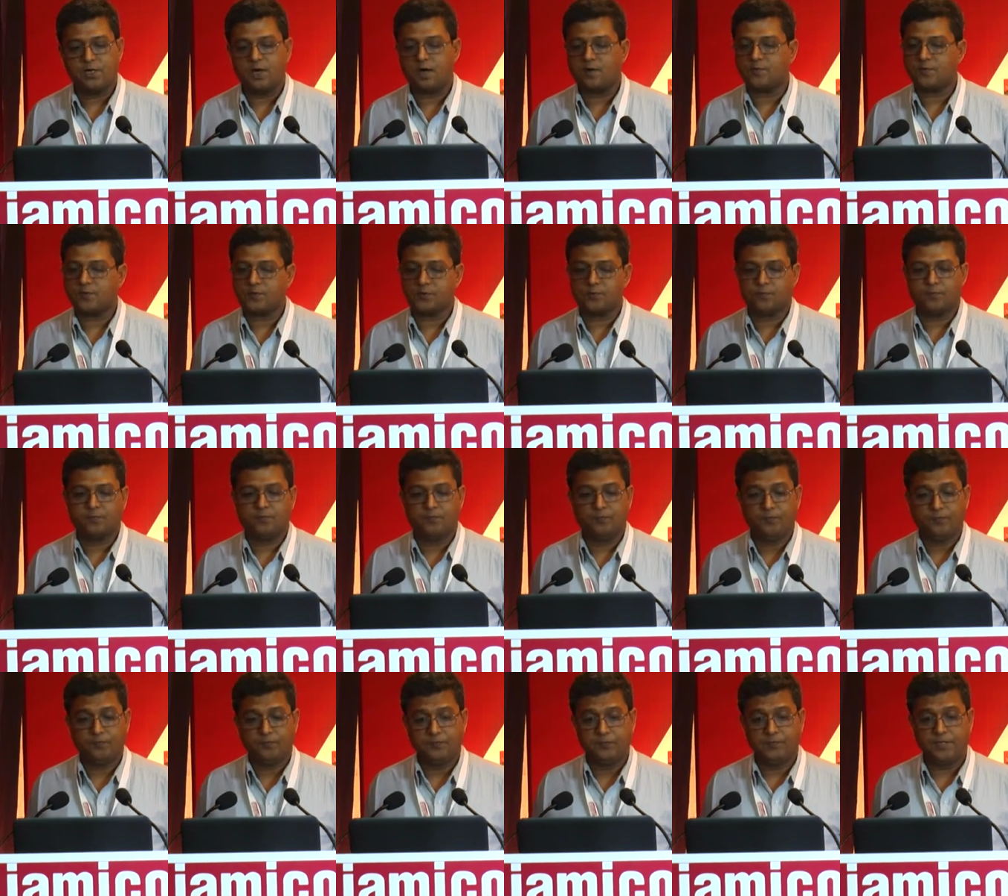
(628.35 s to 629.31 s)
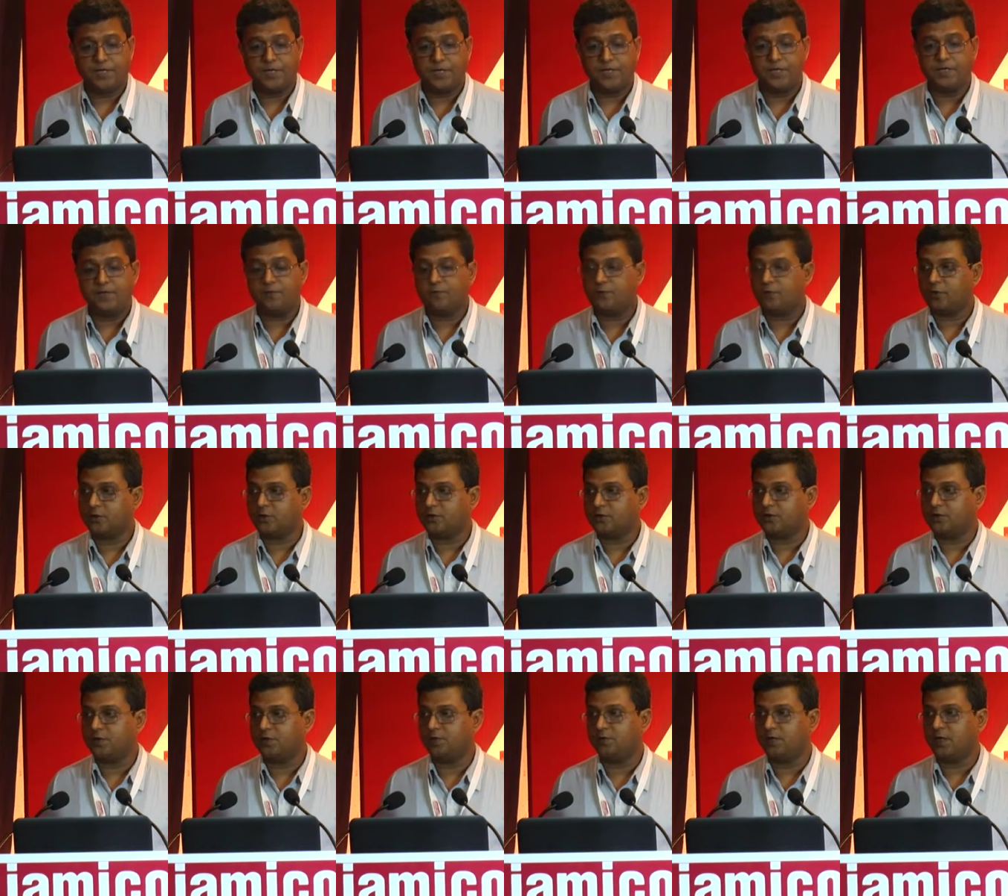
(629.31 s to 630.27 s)
grams daily for
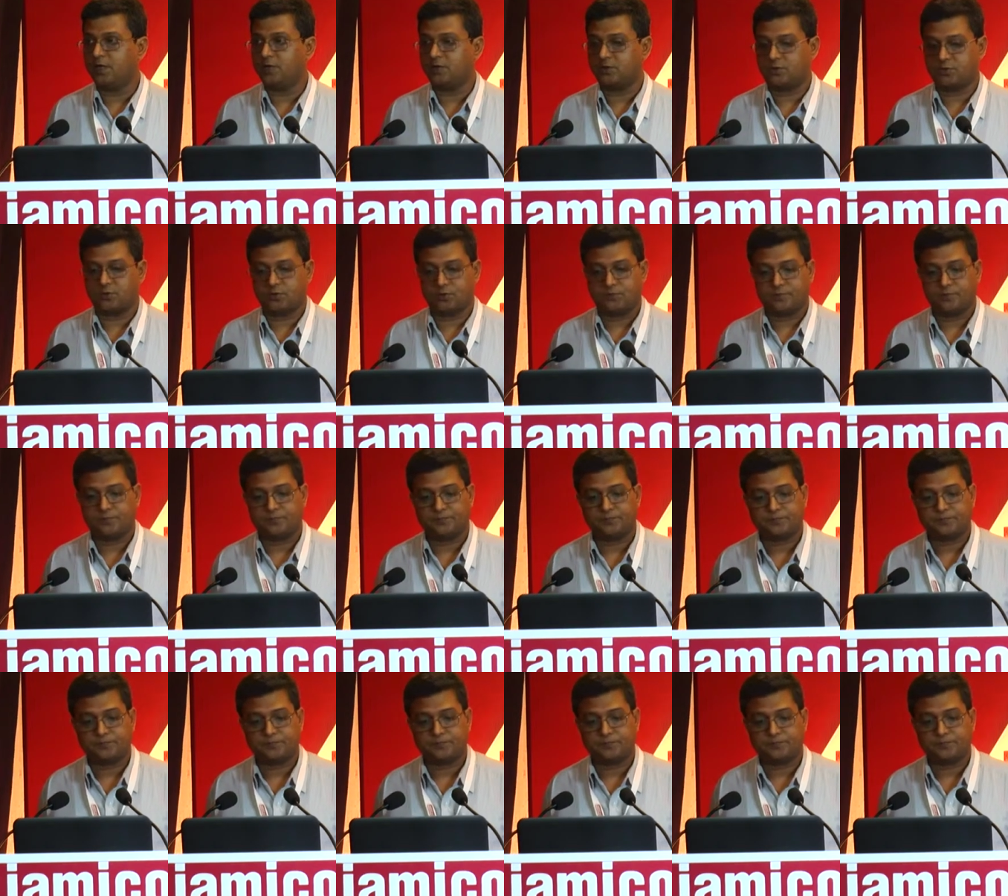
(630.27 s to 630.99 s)
3 months.